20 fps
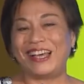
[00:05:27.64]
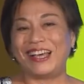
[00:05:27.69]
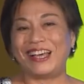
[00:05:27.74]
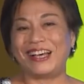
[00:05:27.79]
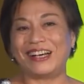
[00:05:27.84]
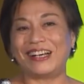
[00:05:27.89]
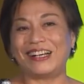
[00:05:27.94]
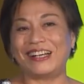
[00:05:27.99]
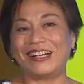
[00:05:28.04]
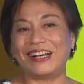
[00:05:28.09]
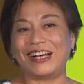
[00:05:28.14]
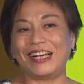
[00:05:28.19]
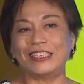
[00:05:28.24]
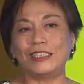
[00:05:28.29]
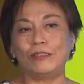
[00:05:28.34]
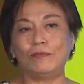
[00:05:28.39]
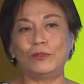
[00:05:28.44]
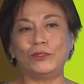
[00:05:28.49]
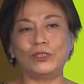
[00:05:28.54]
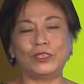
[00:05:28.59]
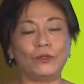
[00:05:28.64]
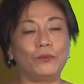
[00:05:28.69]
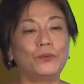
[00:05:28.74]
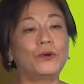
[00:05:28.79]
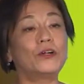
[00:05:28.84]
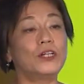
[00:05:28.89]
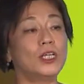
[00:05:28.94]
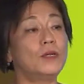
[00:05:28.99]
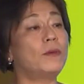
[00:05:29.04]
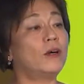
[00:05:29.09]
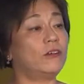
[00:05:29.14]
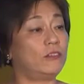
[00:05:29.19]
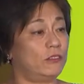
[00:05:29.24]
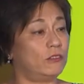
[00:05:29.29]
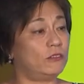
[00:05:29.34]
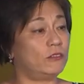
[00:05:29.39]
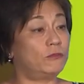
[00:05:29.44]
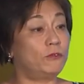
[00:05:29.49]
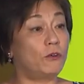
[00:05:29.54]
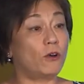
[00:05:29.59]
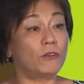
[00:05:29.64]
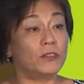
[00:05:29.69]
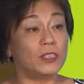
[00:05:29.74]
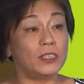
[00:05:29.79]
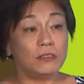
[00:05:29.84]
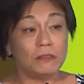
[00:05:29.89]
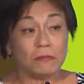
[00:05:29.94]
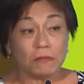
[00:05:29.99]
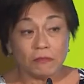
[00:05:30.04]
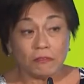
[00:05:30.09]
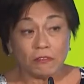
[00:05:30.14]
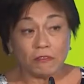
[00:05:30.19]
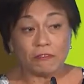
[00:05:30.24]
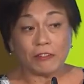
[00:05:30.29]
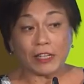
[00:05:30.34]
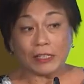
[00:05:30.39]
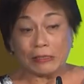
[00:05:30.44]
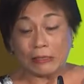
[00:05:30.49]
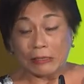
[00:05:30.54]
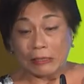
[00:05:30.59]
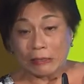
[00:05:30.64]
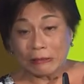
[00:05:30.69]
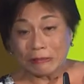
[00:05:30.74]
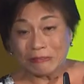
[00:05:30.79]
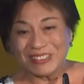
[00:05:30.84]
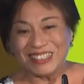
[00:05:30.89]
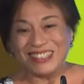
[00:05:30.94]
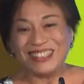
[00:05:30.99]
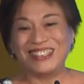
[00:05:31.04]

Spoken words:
I suppose they worry about foreign funding.